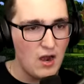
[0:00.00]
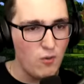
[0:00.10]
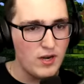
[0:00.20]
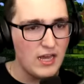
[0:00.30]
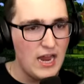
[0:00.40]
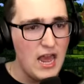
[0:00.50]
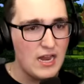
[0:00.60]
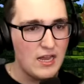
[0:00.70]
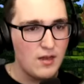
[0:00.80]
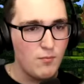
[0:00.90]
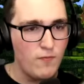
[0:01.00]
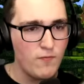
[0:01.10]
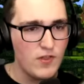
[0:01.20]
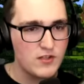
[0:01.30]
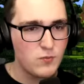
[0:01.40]
I don't want to get hit. Move
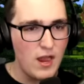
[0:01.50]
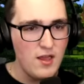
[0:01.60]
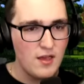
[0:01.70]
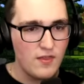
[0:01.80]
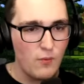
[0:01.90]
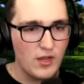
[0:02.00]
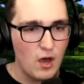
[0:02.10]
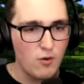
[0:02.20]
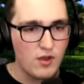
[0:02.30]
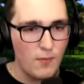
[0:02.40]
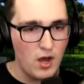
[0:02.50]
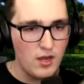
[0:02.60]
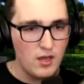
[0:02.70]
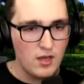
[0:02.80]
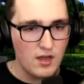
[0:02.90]
over this way. There we go. Come
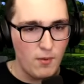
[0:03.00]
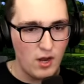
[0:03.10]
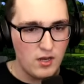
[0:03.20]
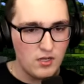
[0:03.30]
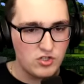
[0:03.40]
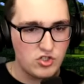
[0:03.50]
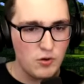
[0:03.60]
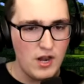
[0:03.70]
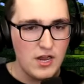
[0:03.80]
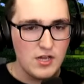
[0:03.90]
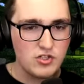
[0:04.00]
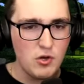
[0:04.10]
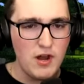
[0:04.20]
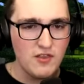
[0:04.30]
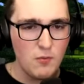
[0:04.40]
on, come on. Shoot it,
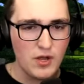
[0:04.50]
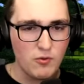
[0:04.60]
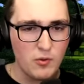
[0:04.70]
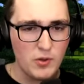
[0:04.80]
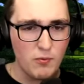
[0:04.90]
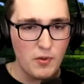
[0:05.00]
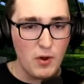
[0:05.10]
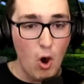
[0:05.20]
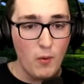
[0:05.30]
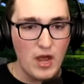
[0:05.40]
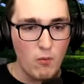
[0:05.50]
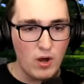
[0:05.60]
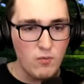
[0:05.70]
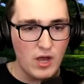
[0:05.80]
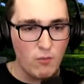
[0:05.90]
shoot it. There we go. There we go. There we. Oh, we got
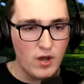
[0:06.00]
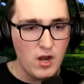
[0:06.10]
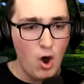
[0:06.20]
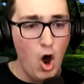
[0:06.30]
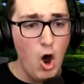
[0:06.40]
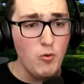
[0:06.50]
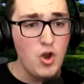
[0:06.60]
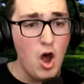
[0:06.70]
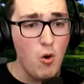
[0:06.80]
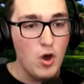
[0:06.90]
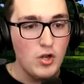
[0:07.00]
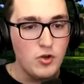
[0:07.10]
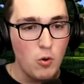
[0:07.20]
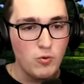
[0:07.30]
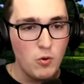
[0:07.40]
one. We got one. Oh no,
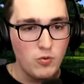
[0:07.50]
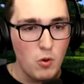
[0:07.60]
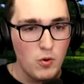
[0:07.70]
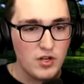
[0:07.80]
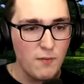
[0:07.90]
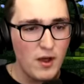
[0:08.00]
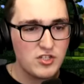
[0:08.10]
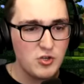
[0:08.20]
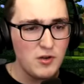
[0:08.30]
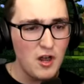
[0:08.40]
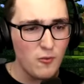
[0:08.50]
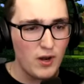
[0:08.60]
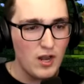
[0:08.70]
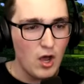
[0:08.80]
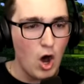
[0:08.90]
no, no, no. Come on, shoot another
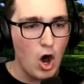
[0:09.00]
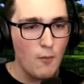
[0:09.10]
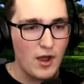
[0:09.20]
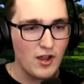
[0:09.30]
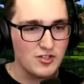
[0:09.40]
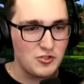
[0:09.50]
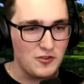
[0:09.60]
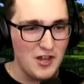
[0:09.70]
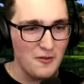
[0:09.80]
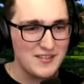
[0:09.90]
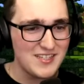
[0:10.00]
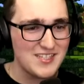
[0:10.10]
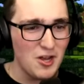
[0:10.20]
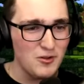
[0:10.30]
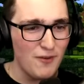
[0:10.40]
one. Oh my gosh, dude. Yo, this is
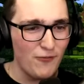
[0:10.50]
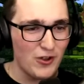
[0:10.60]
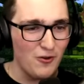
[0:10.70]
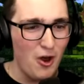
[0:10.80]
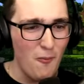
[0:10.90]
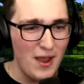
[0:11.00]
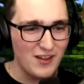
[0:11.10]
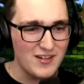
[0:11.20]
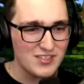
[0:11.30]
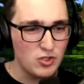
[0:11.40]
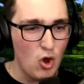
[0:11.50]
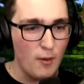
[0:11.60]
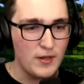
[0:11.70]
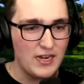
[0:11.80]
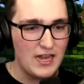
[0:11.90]
so difficult. Oh my goodness. No,
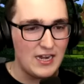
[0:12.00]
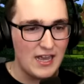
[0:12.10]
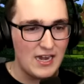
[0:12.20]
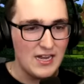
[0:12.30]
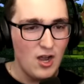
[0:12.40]
I'm gonna get hit again.